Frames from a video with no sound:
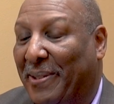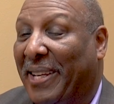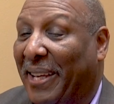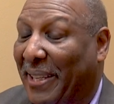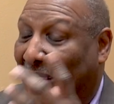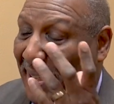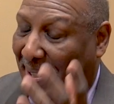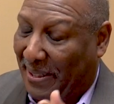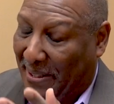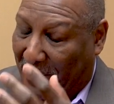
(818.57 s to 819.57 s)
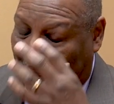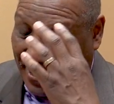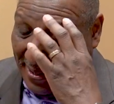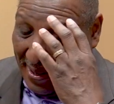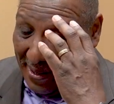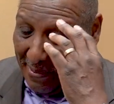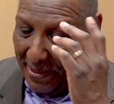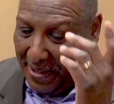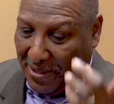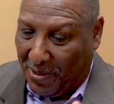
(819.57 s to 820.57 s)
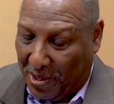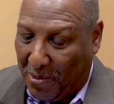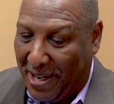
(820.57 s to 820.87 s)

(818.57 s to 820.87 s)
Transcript: Kelly, the oldest daughter, went to George